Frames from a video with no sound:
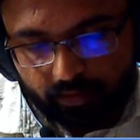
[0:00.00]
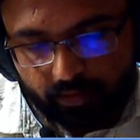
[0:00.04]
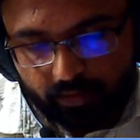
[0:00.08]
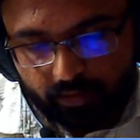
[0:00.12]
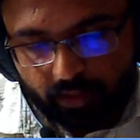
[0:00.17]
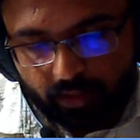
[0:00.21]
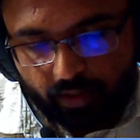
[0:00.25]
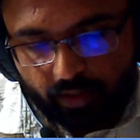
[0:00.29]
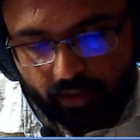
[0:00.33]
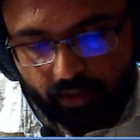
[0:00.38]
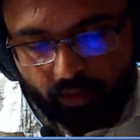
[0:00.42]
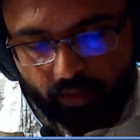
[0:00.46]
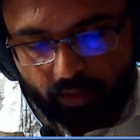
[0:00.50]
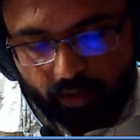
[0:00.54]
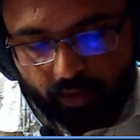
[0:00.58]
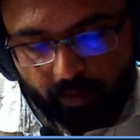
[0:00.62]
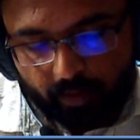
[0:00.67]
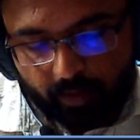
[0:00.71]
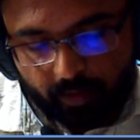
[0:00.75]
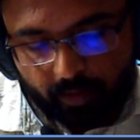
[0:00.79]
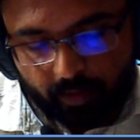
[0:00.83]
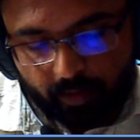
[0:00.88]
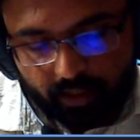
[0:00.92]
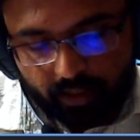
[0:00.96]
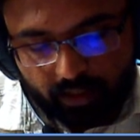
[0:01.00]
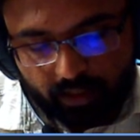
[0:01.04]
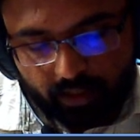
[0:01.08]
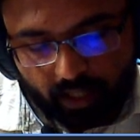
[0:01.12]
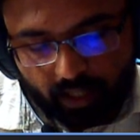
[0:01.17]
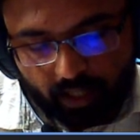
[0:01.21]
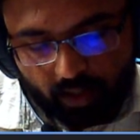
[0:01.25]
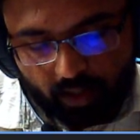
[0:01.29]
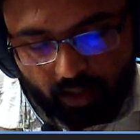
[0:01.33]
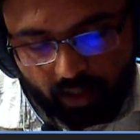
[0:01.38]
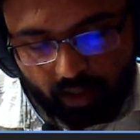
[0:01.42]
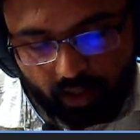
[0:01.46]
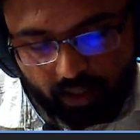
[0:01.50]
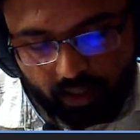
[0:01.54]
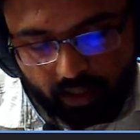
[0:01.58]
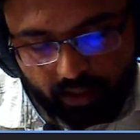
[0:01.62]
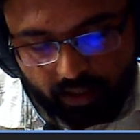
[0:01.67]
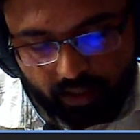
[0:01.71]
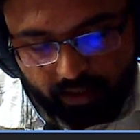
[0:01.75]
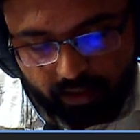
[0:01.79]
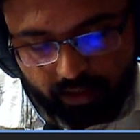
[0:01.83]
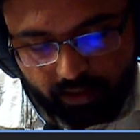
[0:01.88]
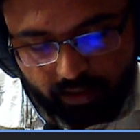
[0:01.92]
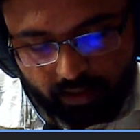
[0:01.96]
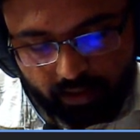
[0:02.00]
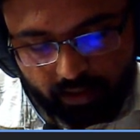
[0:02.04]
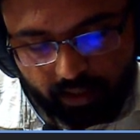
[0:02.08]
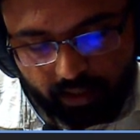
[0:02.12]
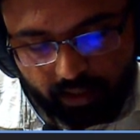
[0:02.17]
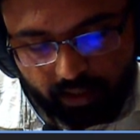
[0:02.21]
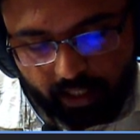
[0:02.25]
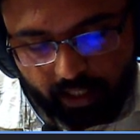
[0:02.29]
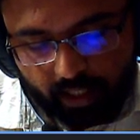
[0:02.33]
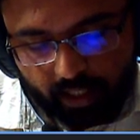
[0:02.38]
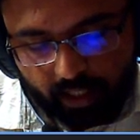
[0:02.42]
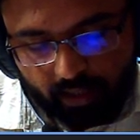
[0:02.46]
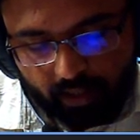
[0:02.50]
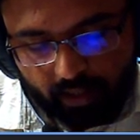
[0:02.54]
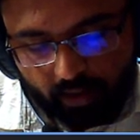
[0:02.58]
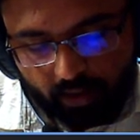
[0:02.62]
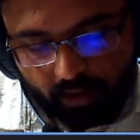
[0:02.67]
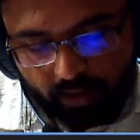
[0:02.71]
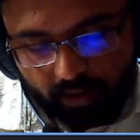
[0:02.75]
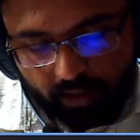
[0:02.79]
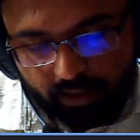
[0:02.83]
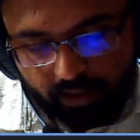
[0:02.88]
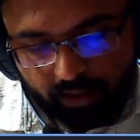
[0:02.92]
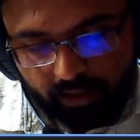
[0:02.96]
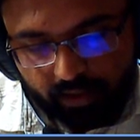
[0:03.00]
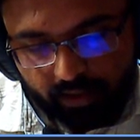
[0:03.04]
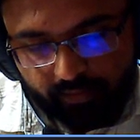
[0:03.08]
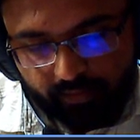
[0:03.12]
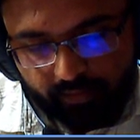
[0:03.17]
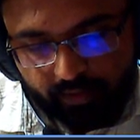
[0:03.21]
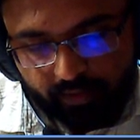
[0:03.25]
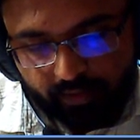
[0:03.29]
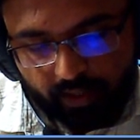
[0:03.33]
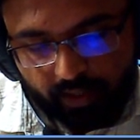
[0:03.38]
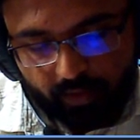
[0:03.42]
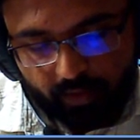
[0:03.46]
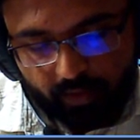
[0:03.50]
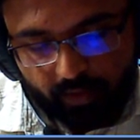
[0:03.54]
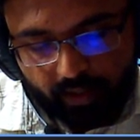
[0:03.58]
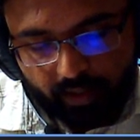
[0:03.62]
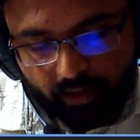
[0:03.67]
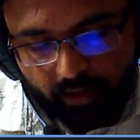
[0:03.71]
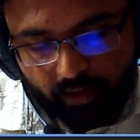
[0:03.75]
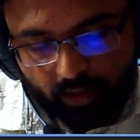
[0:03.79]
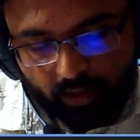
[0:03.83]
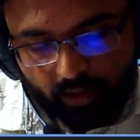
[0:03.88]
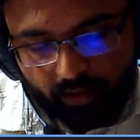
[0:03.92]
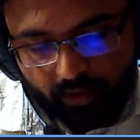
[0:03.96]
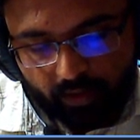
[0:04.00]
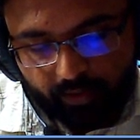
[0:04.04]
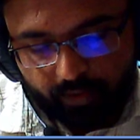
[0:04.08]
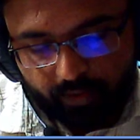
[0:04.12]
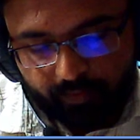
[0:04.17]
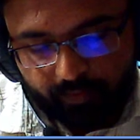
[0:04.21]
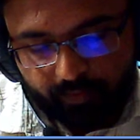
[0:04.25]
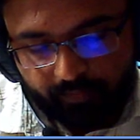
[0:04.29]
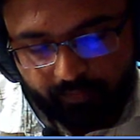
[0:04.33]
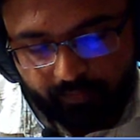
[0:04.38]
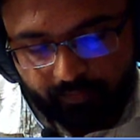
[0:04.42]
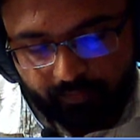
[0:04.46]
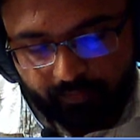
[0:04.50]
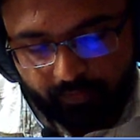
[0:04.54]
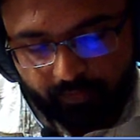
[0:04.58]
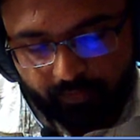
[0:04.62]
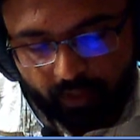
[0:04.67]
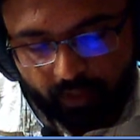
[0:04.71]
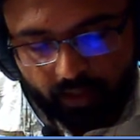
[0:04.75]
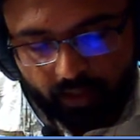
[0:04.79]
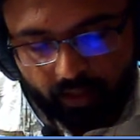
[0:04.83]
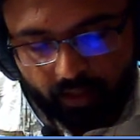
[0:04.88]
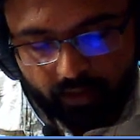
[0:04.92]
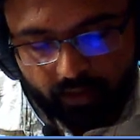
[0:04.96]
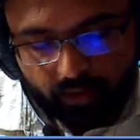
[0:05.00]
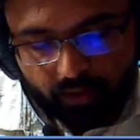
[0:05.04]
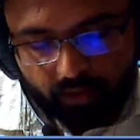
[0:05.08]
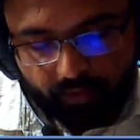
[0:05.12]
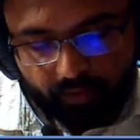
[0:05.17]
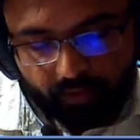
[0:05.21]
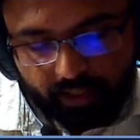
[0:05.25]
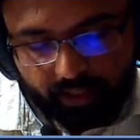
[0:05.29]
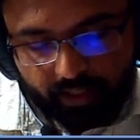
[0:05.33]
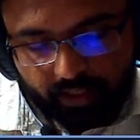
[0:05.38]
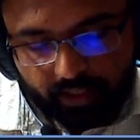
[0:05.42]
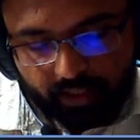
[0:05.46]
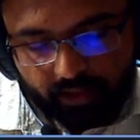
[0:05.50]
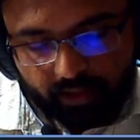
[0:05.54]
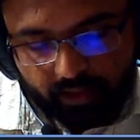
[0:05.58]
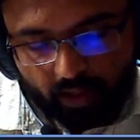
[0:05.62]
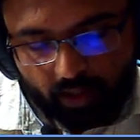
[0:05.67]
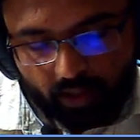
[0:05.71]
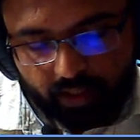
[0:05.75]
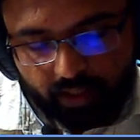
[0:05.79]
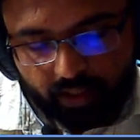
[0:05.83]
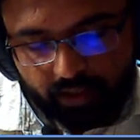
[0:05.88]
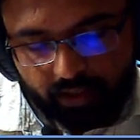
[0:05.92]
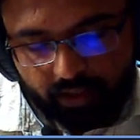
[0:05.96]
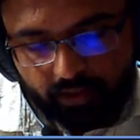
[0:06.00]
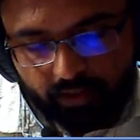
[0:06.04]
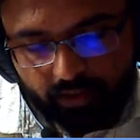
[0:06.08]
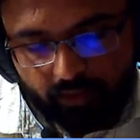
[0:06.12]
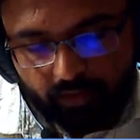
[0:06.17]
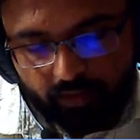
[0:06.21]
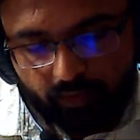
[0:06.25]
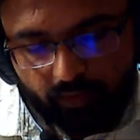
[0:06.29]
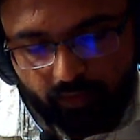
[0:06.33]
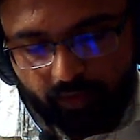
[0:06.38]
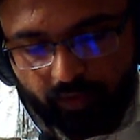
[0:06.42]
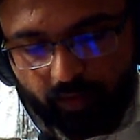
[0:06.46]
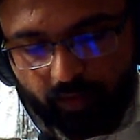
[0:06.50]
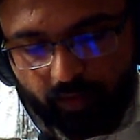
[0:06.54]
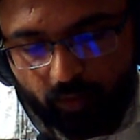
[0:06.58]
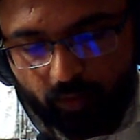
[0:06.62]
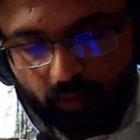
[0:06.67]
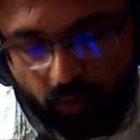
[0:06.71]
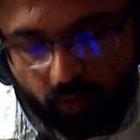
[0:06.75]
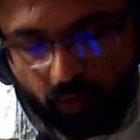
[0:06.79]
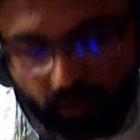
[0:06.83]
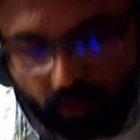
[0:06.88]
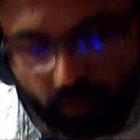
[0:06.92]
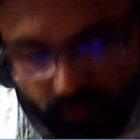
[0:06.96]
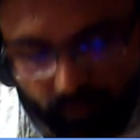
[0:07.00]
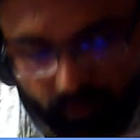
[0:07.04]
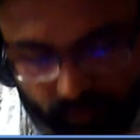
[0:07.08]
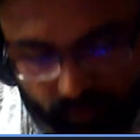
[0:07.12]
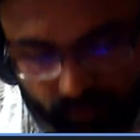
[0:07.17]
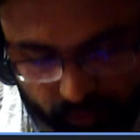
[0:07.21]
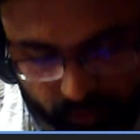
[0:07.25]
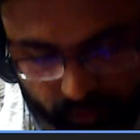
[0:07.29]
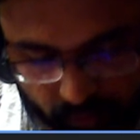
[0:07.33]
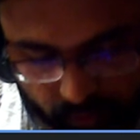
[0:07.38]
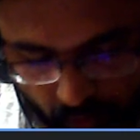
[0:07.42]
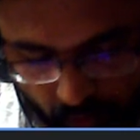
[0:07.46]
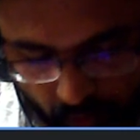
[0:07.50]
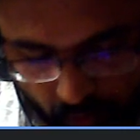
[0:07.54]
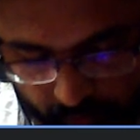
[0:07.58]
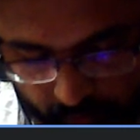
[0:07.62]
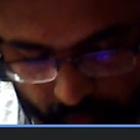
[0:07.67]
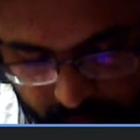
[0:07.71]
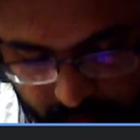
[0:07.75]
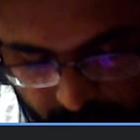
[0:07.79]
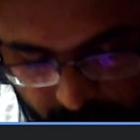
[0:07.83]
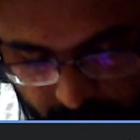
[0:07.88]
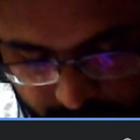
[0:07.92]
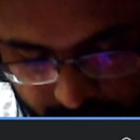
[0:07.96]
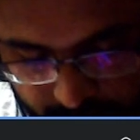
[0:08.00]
you remember or at least recollect all the stuff that we have taught to you. So with this knowledge, we will move on to solving some